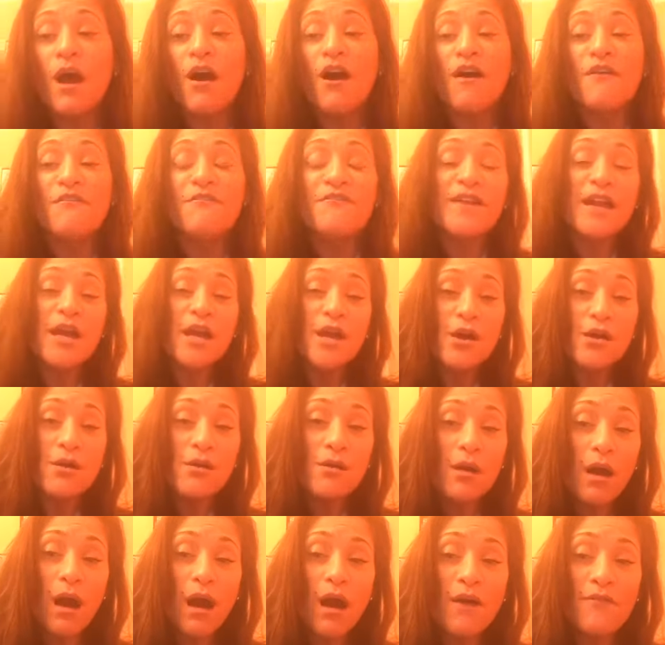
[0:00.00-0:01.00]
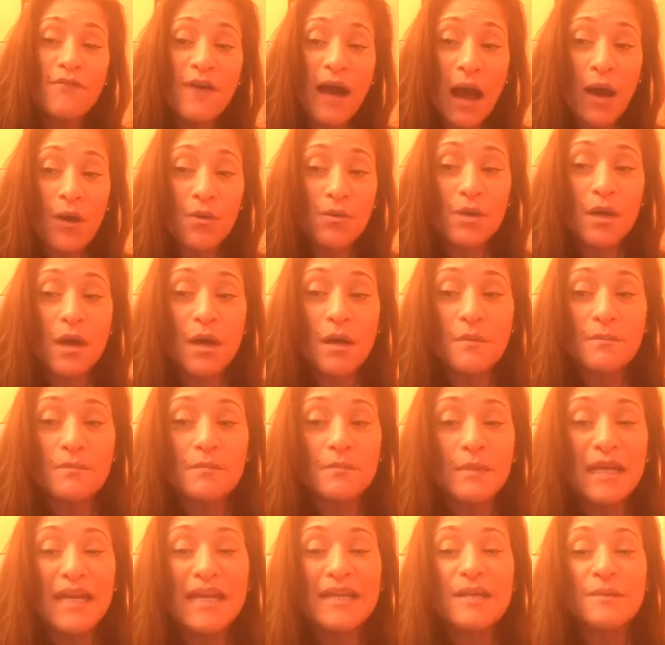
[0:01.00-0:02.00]
fear of
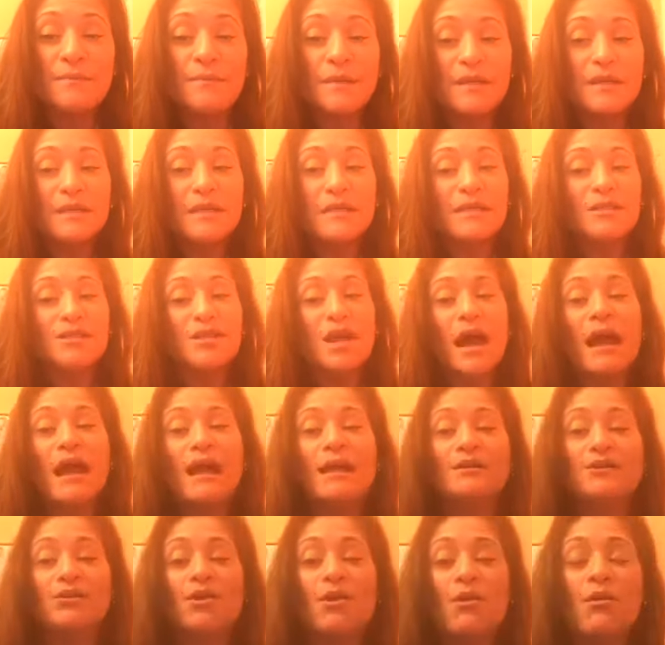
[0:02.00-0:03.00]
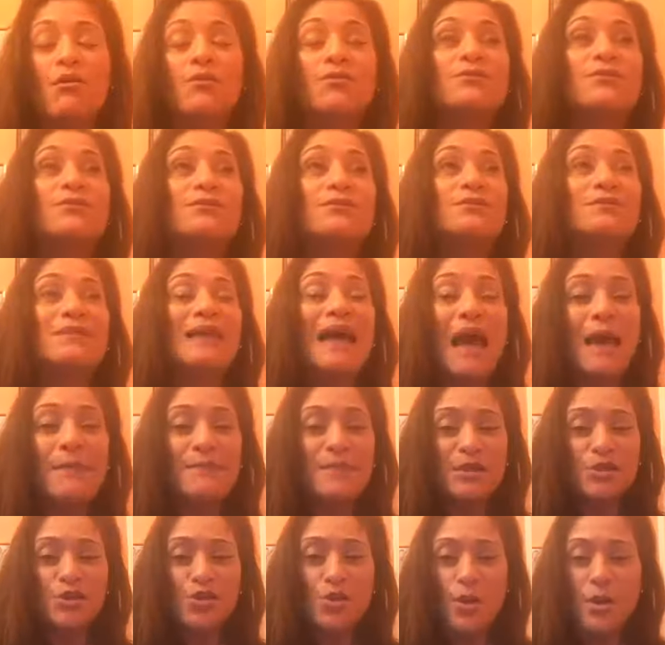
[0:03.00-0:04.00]
outcome, inability to act or
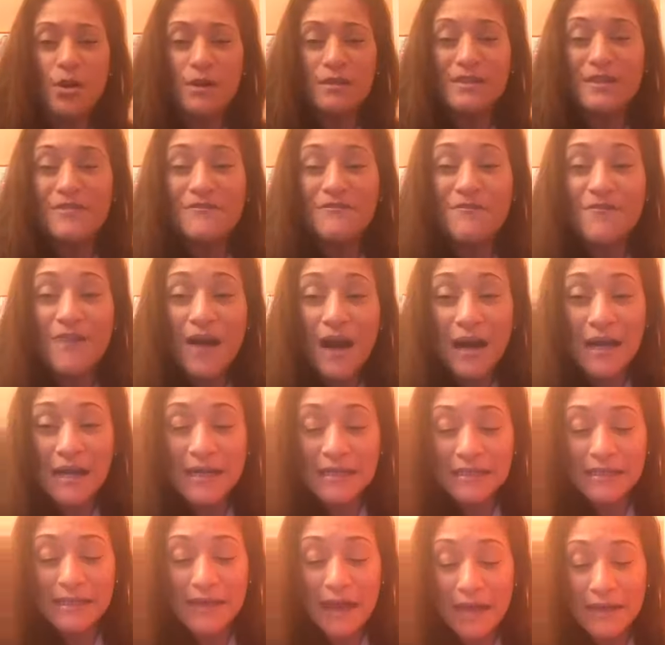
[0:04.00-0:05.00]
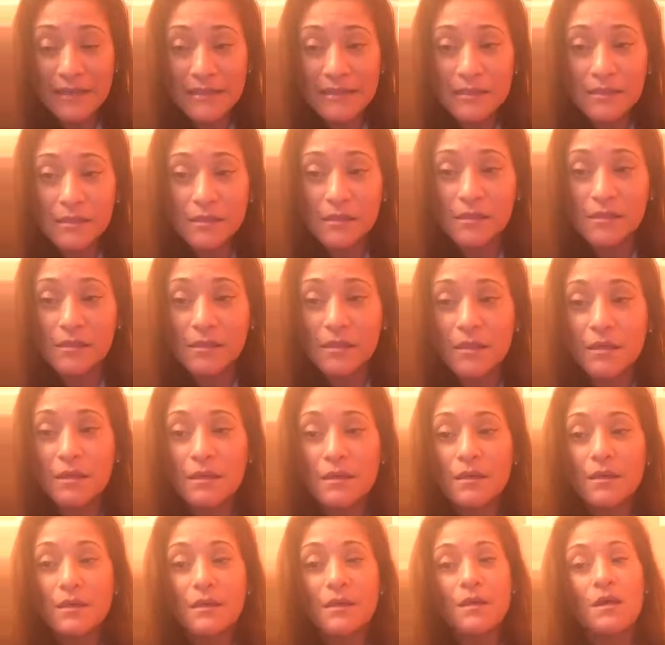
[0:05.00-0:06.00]
tap into our divine guidance,
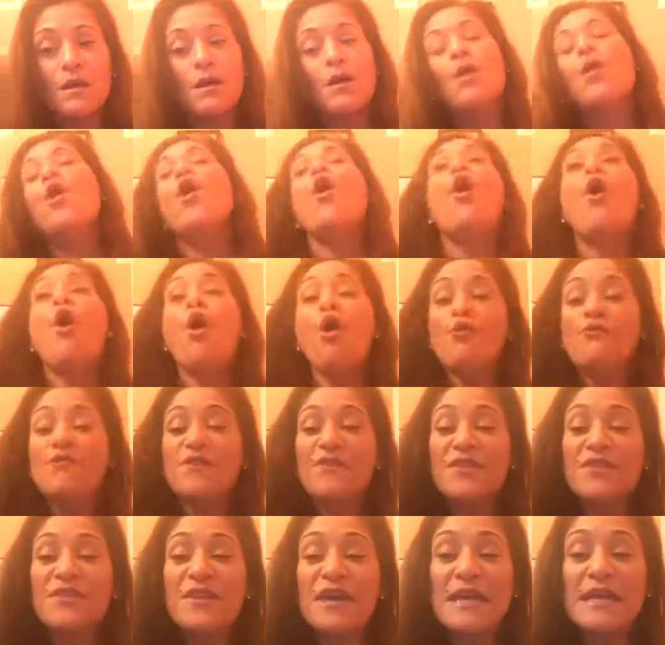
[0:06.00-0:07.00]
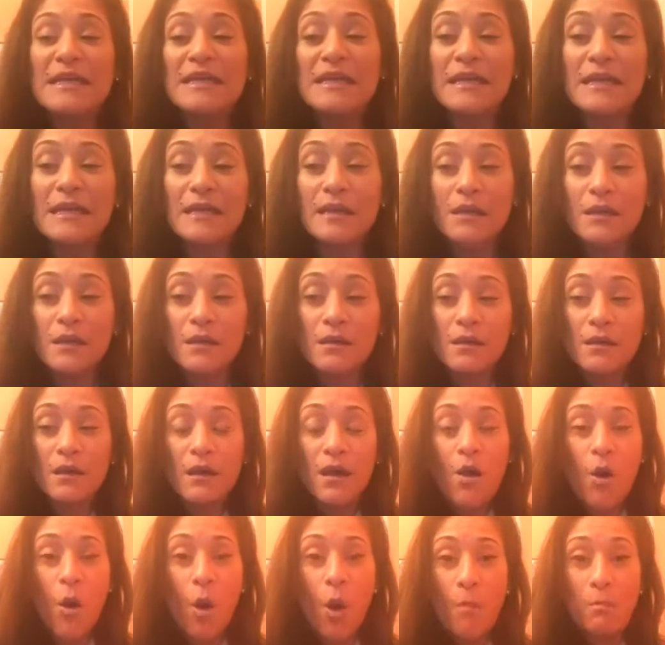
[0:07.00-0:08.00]
overthinking
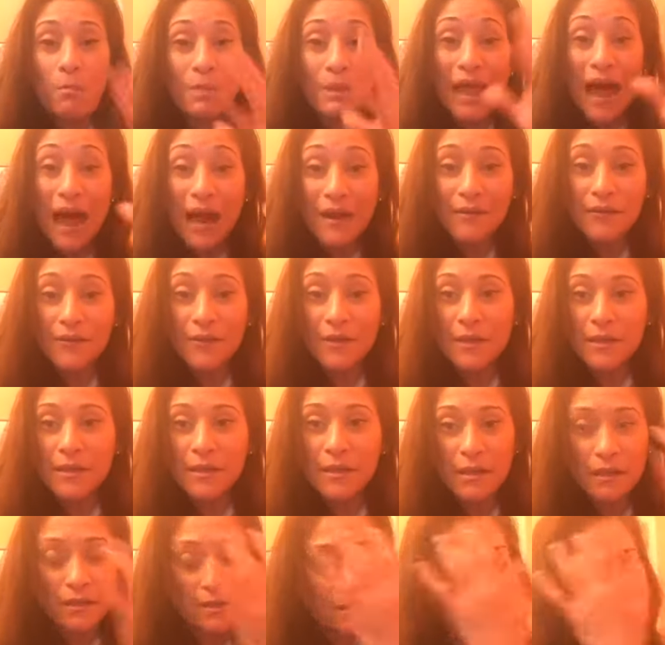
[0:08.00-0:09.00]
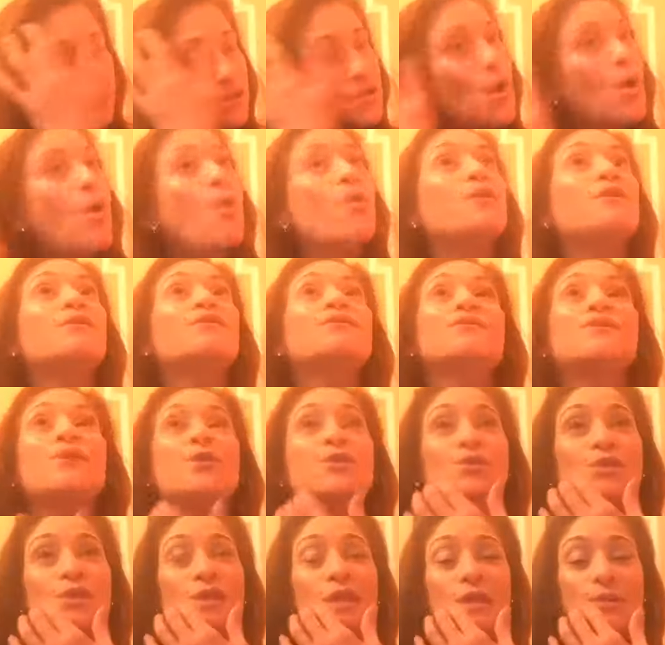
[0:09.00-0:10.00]
or block thinking. These are all
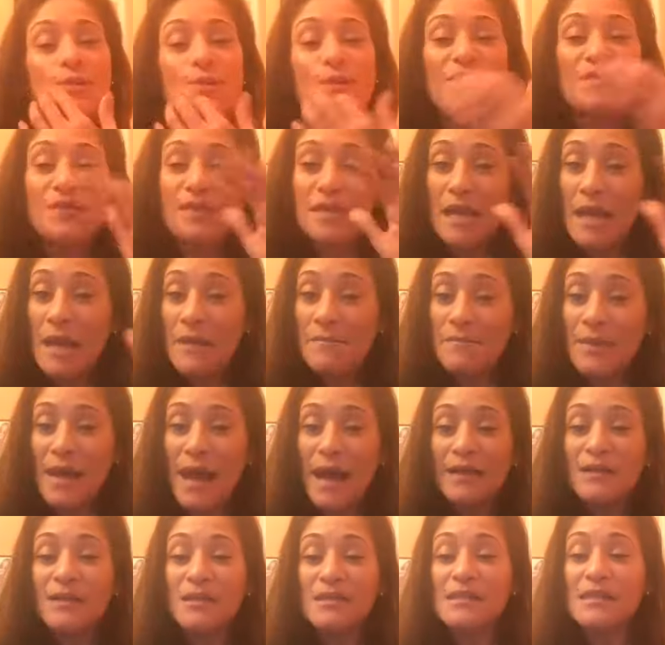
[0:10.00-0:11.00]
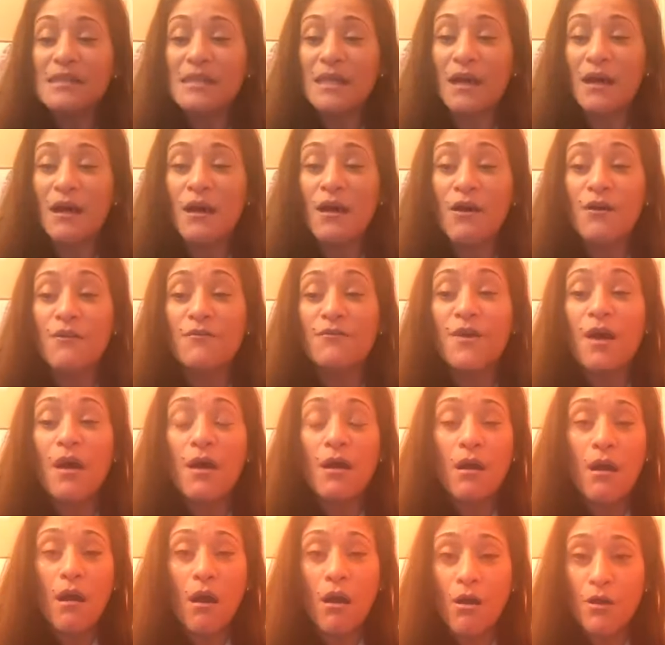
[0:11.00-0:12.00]
associated with an imbalance of
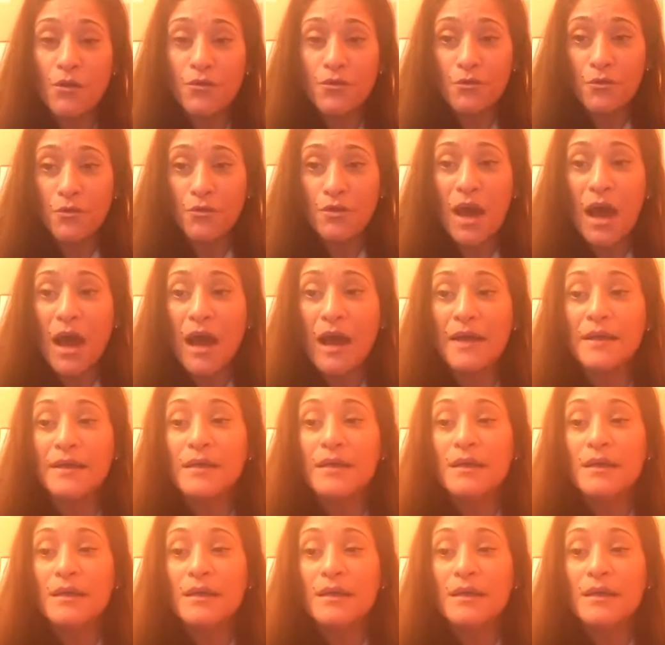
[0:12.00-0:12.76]
our third eye.